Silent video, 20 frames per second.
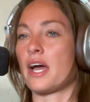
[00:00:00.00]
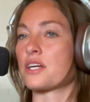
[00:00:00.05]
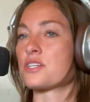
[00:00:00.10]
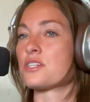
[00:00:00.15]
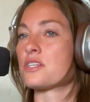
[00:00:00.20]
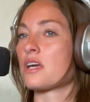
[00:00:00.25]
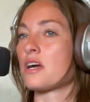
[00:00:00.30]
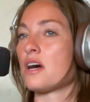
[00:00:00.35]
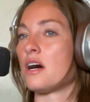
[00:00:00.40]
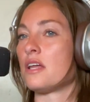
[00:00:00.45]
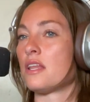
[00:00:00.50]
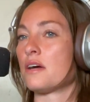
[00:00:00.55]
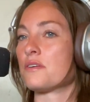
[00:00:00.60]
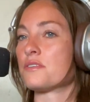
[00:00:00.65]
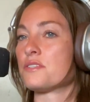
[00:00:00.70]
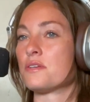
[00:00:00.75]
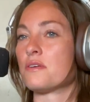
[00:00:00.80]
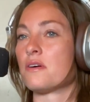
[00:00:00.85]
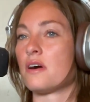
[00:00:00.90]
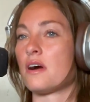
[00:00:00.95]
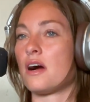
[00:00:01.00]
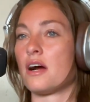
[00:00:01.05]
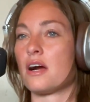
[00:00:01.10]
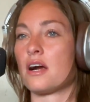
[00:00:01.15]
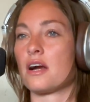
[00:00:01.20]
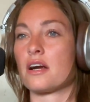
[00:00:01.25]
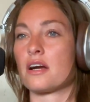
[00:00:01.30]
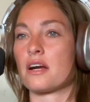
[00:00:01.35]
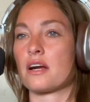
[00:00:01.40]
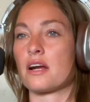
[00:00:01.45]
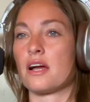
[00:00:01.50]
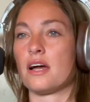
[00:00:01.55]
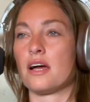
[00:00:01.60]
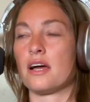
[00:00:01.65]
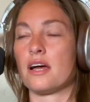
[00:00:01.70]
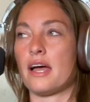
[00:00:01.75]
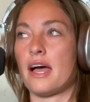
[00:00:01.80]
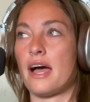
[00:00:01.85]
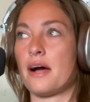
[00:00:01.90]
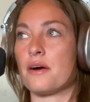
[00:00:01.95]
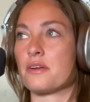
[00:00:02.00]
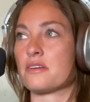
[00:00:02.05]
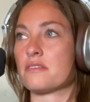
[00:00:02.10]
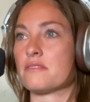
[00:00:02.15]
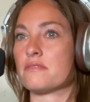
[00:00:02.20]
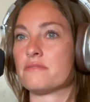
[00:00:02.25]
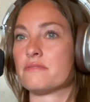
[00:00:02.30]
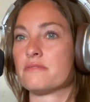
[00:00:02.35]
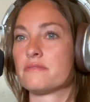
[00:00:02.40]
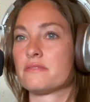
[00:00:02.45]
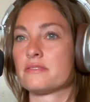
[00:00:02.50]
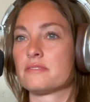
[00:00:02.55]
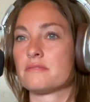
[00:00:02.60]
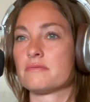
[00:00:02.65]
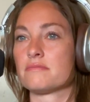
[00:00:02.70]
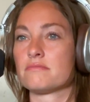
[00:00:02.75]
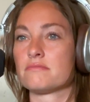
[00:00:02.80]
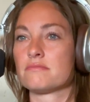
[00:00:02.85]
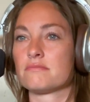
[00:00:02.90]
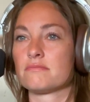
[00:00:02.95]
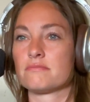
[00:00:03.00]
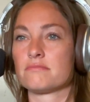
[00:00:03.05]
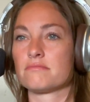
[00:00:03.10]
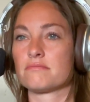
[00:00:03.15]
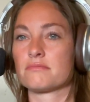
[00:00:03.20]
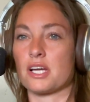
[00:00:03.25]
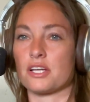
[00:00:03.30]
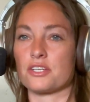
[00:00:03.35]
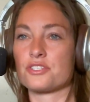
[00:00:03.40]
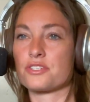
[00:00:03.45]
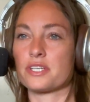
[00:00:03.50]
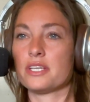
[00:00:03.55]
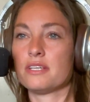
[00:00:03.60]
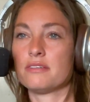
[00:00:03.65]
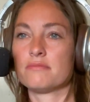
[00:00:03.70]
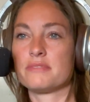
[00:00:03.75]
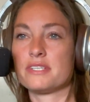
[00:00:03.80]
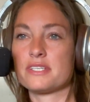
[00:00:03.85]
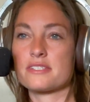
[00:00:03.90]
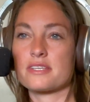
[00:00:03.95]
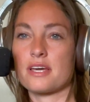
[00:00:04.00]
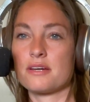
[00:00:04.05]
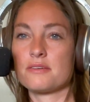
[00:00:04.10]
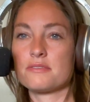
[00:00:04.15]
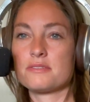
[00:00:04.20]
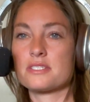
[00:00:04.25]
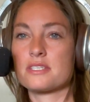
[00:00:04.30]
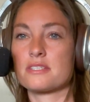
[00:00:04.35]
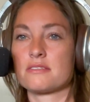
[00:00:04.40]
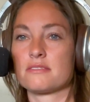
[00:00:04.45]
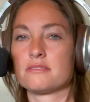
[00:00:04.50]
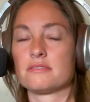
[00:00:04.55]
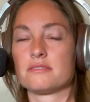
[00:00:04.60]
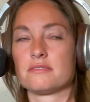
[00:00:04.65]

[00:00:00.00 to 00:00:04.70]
Actually, call out to our uh, out of country discos.